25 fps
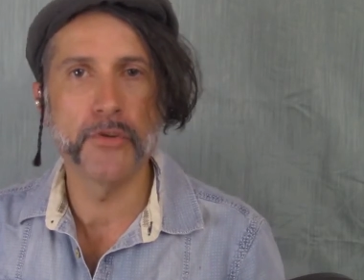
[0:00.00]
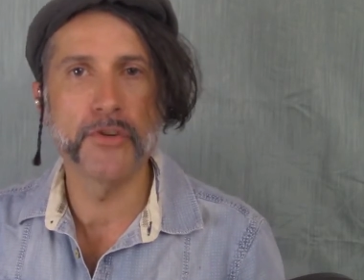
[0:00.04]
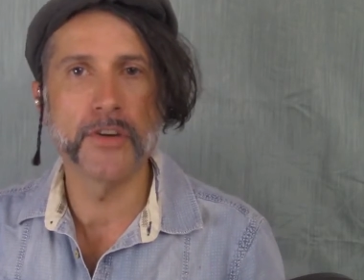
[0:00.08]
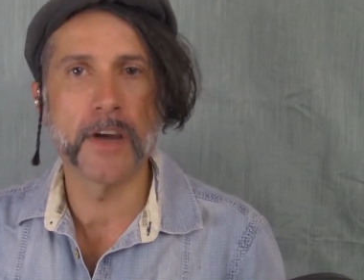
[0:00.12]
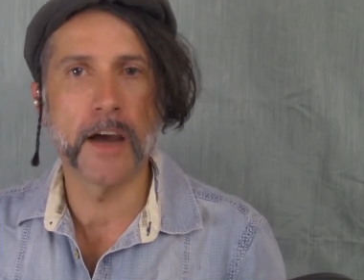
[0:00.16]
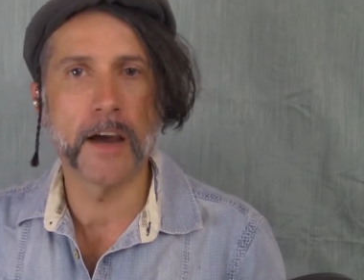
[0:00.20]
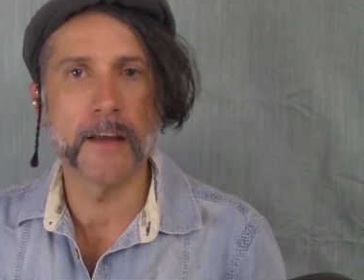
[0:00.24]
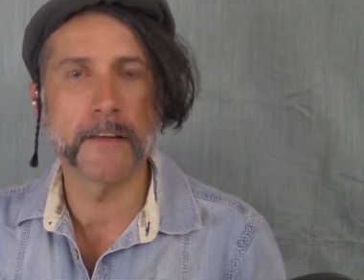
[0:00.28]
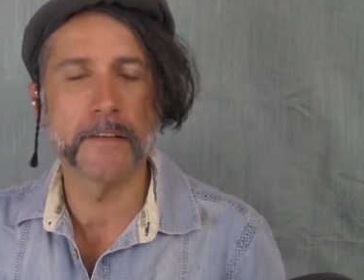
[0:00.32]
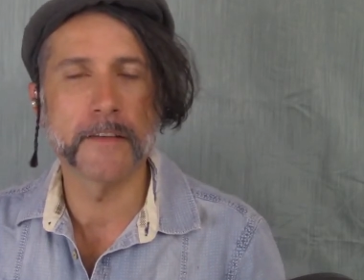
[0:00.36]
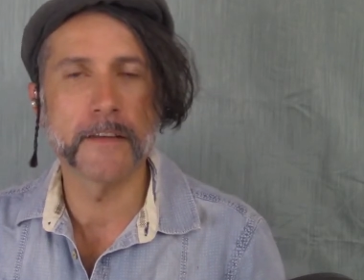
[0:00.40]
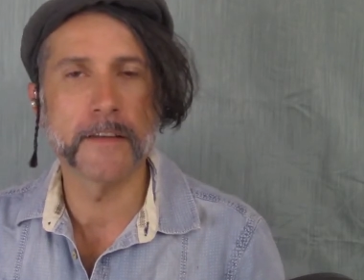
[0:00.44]
to
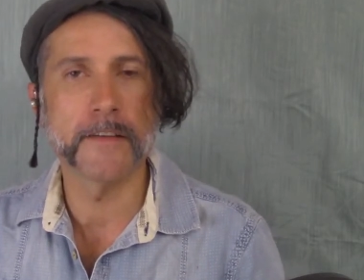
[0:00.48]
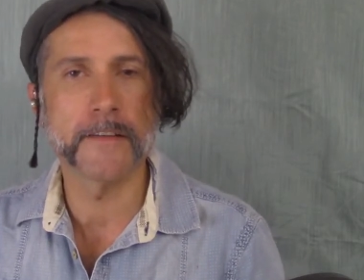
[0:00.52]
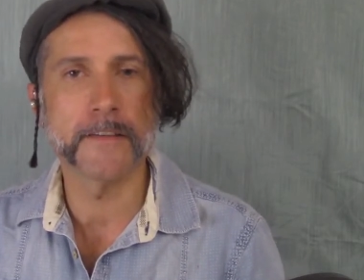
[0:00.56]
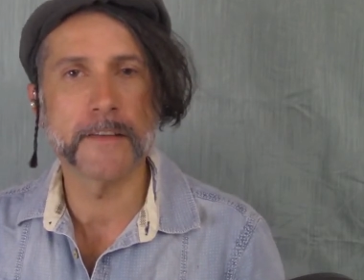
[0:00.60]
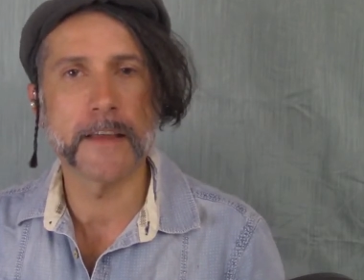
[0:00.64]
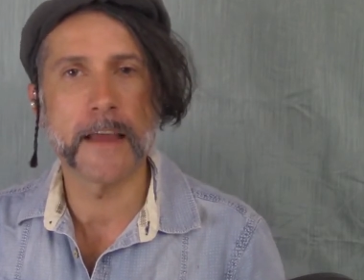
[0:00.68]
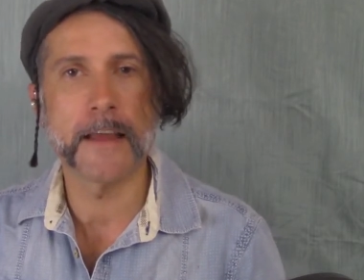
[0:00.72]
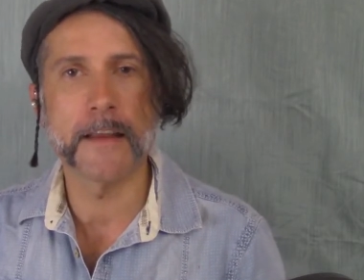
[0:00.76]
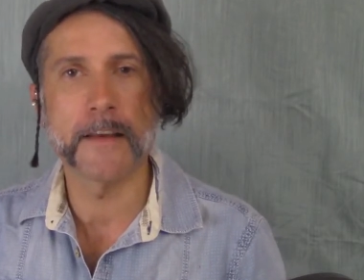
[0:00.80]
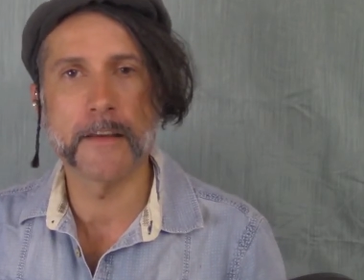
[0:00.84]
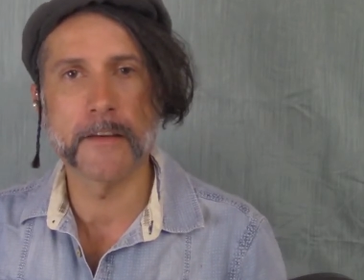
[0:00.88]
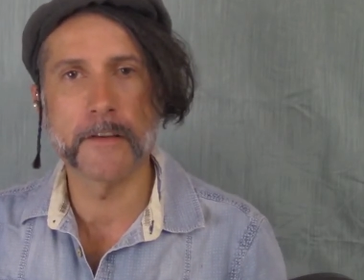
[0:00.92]

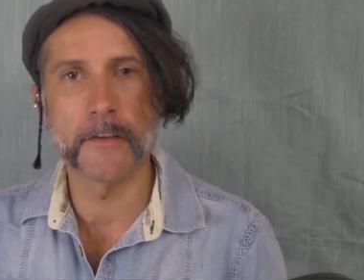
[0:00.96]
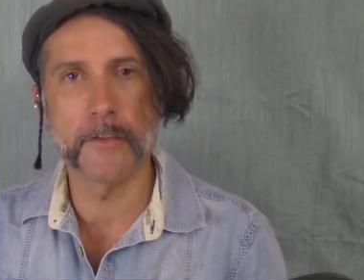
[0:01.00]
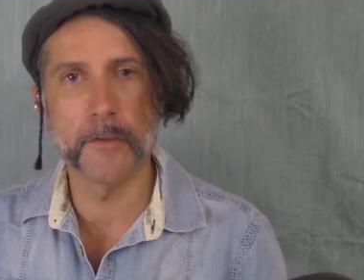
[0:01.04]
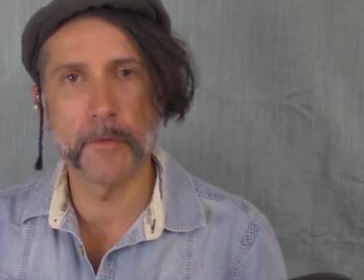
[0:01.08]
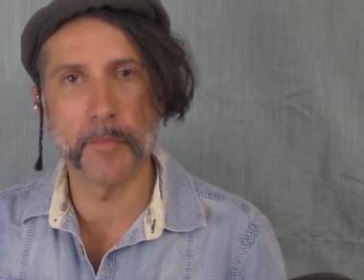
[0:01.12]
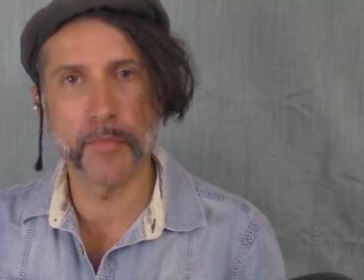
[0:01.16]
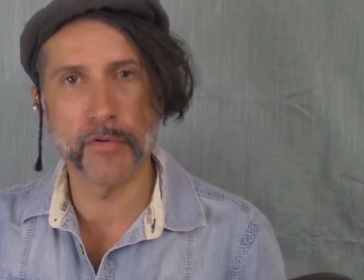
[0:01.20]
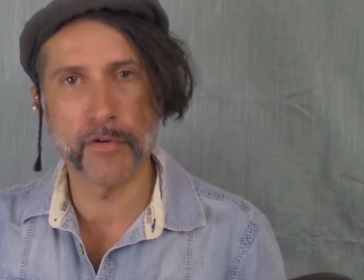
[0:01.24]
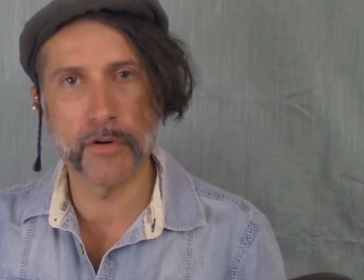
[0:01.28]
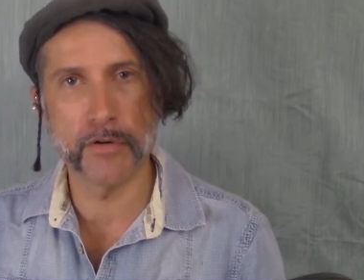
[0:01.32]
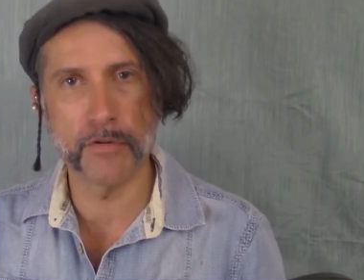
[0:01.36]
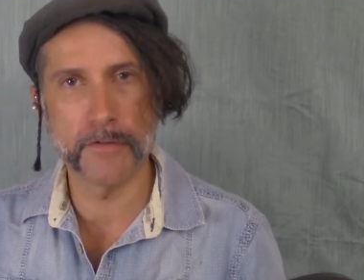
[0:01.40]
understand the
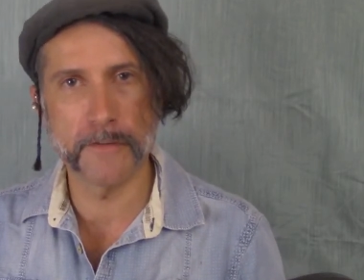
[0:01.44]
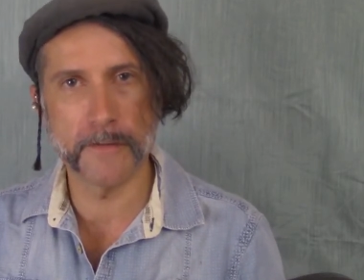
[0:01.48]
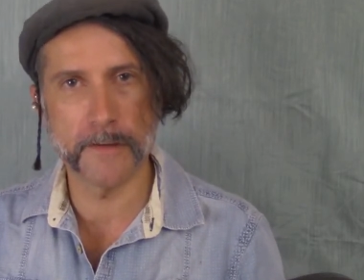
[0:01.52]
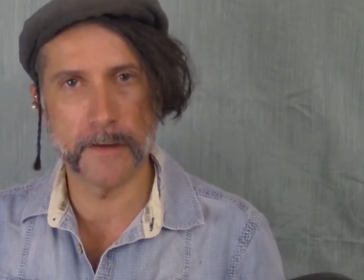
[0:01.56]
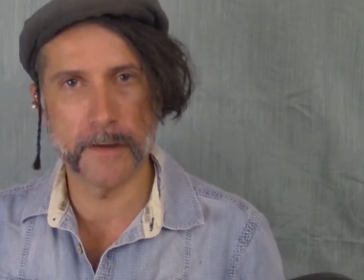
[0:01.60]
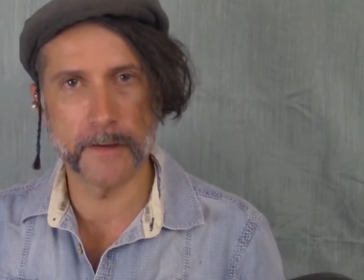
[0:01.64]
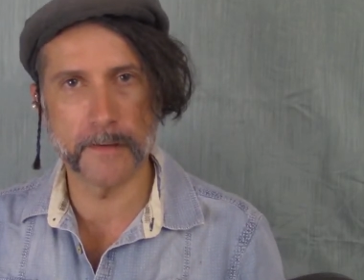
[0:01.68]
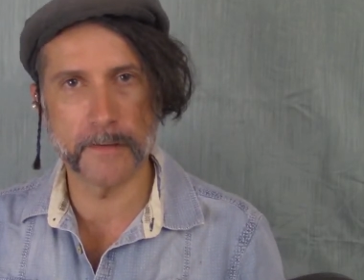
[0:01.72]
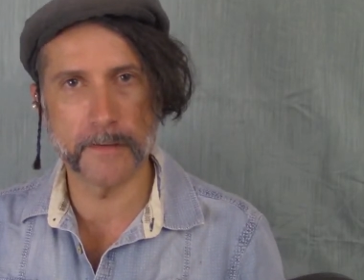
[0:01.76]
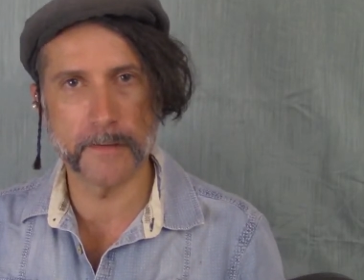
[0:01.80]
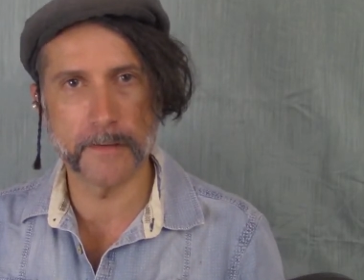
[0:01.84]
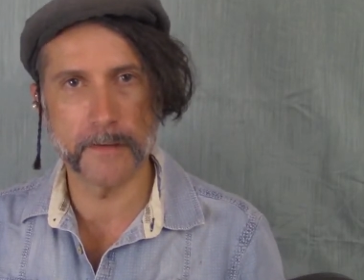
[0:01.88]

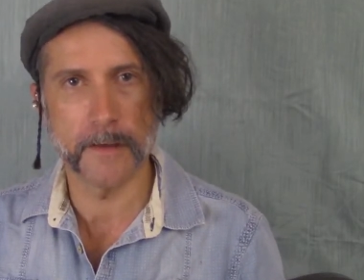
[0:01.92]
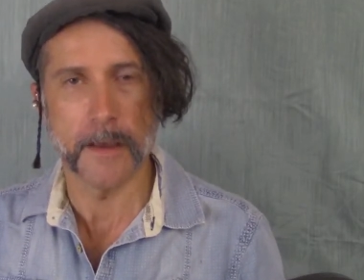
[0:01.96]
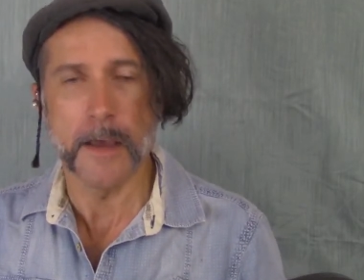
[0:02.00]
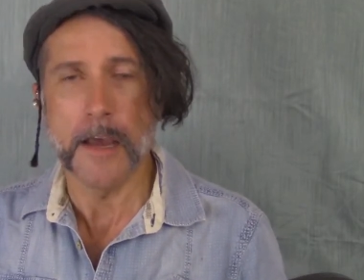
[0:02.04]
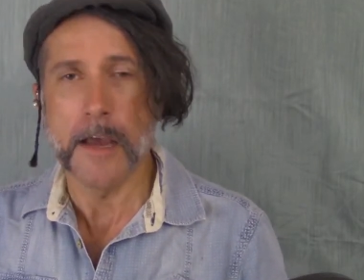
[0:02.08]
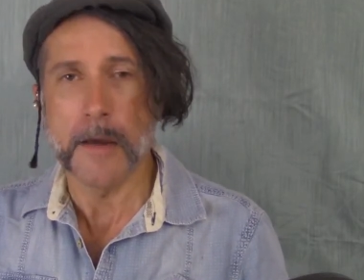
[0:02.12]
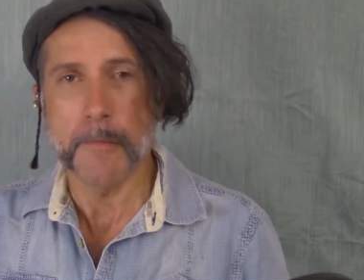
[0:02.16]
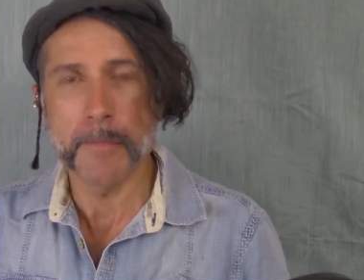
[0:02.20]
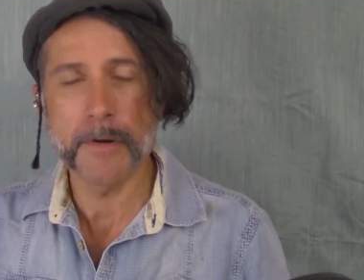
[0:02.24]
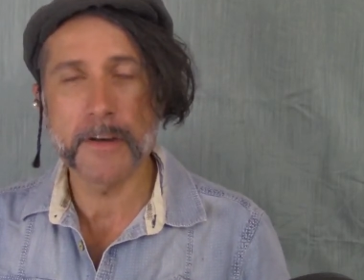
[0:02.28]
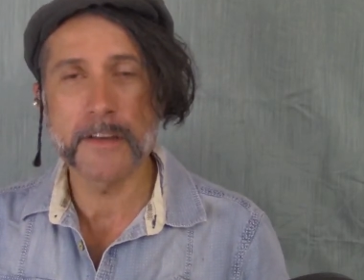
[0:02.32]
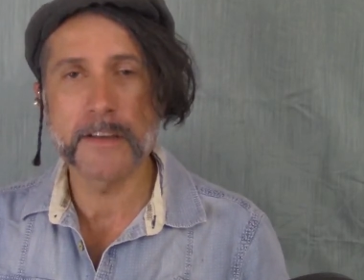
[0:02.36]
process.
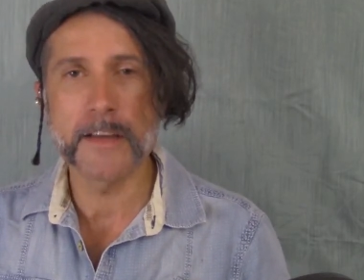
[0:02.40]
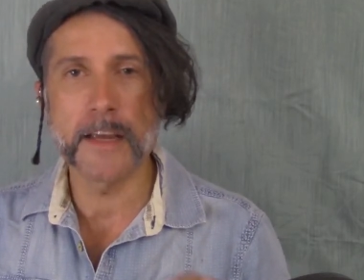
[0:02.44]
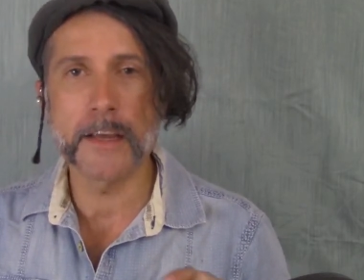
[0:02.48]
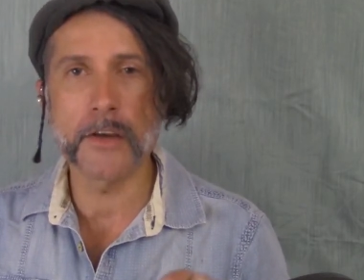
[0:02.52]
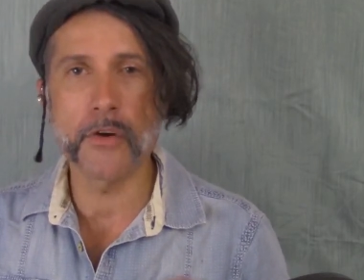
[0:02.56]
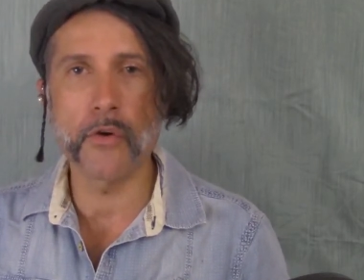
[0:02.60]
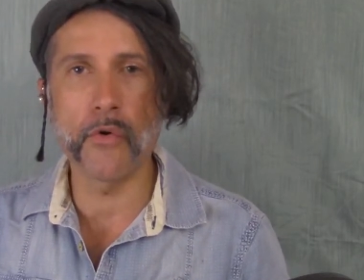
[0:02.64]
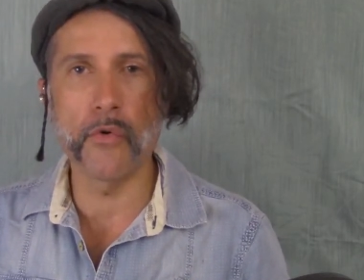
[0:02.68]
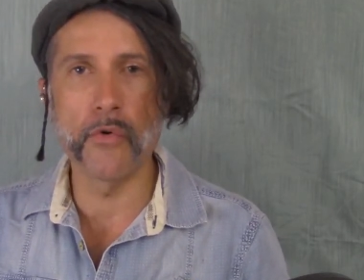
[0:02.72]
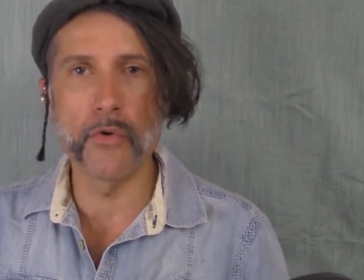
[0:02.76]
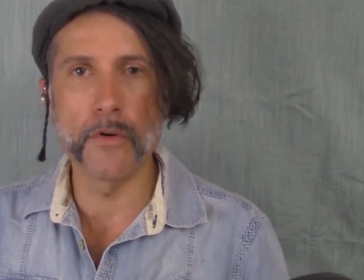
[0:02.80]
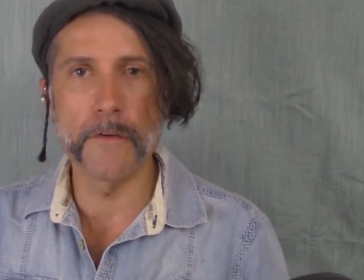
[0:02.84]
But take
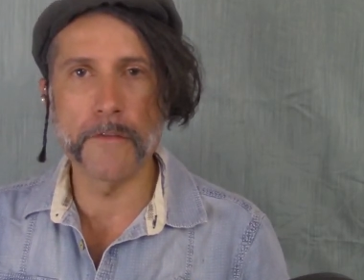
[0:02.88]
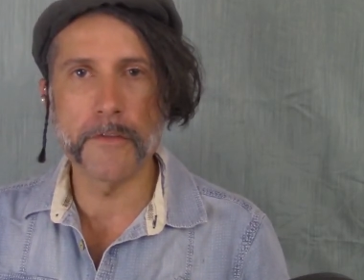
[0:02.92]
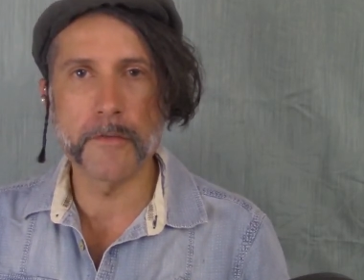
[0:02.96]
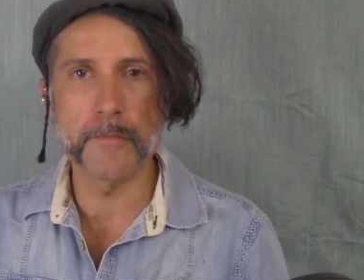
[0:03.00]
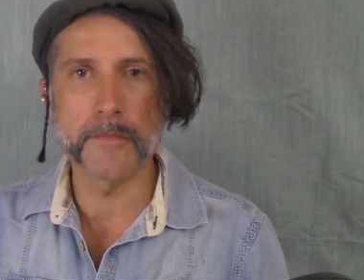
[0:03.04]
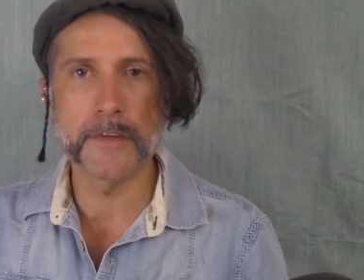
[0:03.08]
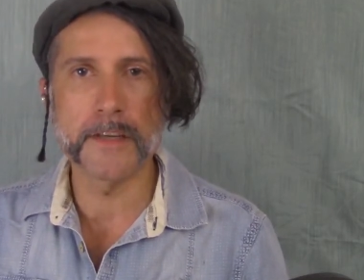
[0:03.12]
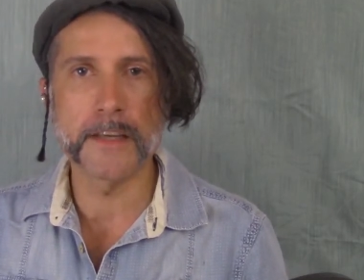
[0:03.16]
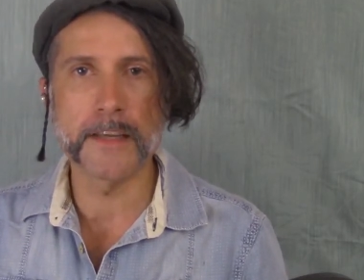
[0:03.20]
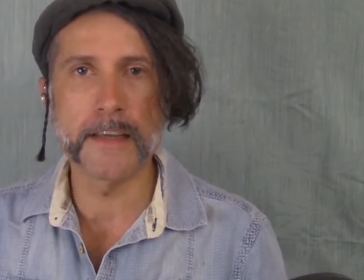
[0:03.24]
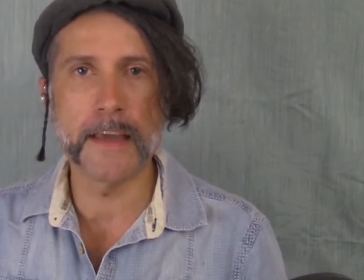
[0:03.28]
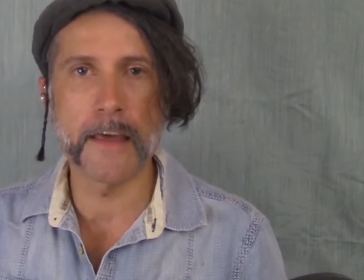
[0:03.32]
all of them
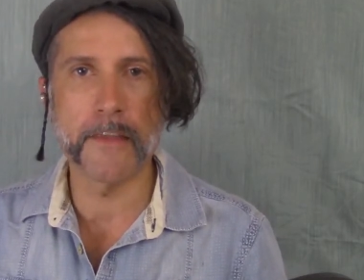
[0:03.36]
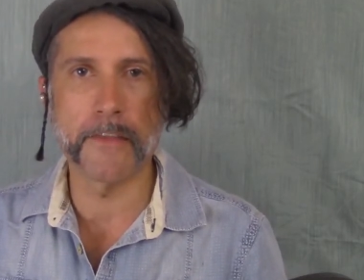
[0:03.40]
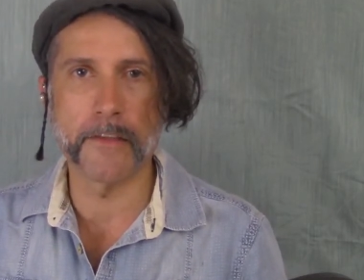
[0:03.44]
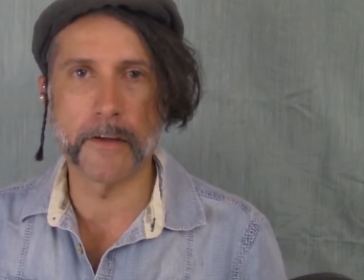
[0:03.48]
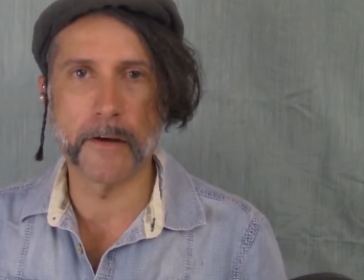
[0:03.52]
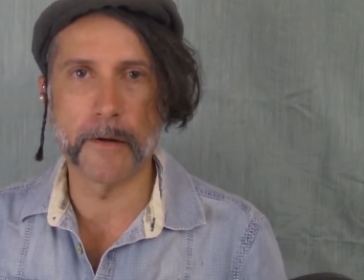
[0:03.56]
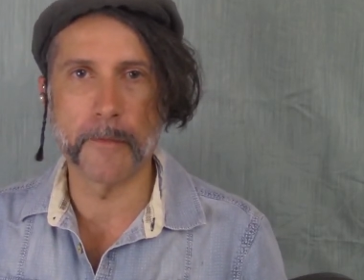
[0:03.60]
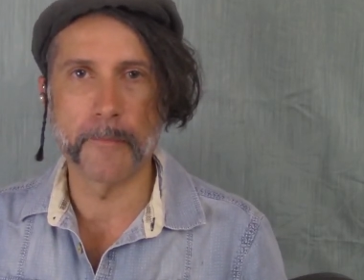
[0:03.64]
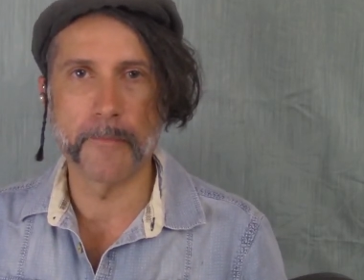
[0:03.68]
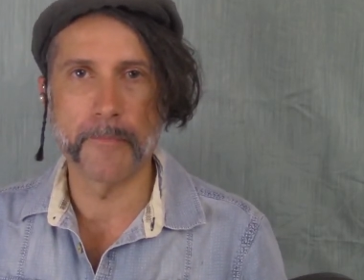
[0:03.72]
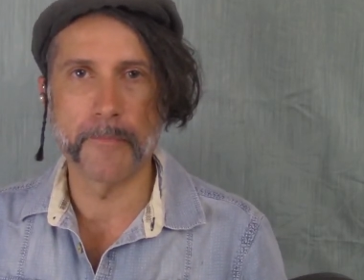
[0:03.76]
together,